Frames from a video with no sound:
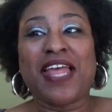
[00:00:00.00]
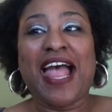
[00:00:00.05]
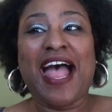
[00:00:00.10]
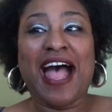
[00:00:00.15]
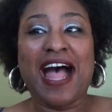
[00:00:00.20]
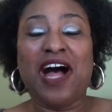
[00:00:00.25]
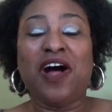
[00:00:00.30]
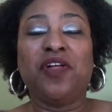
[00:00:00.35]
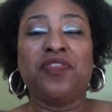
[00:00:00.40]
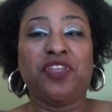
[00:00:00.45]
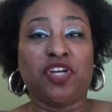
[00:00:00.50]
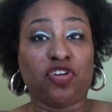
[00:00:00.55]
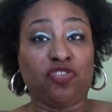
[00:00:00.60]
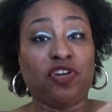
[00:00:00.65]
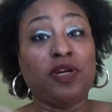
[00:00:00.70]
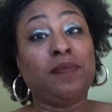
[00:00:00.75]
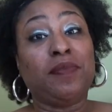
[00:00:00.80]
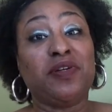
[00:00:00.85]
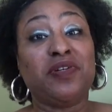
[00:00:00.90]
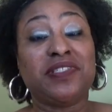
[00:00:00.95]
how the
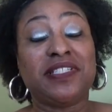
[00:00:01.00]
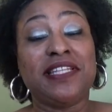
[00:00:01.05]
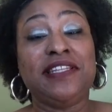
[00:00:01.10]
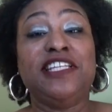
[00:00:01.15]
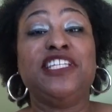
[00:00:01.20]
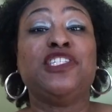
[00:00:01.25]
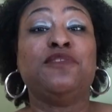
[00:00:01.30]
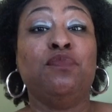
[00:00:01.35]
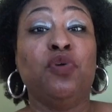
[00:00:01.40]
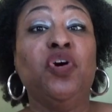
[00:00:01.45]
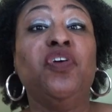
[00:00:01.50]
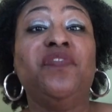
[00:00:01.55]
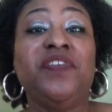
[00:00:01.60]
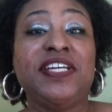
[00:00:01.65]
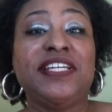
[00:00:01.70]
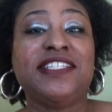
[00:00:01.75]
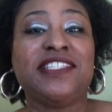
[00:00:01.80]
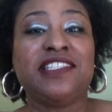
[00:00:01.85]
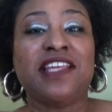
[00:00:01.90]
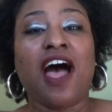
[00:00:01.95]
criminals in these
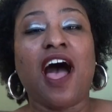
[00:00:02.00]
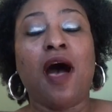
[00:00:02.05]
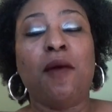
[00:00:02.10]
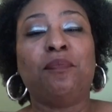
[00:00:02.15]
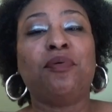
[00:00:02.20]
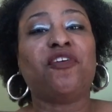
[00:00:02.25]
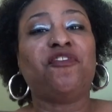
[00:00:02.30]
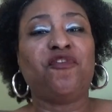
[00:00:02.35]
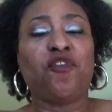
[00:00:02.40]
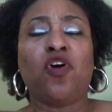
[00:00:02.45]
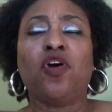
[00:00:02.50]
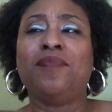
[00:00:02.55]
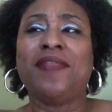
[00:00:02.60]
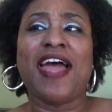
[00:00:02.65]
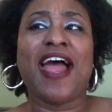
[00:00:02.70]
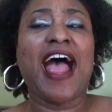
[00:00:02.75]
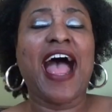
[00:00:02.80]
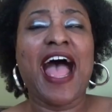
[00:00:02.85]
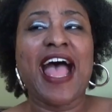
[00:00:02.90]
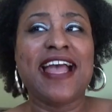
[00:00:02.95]
movies perform
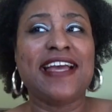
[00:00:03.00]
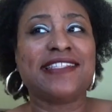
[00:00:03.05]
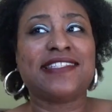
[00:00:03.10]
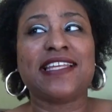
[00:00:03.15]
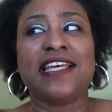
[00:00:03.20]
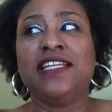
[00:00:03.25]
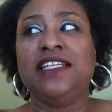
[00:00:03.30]
their heist,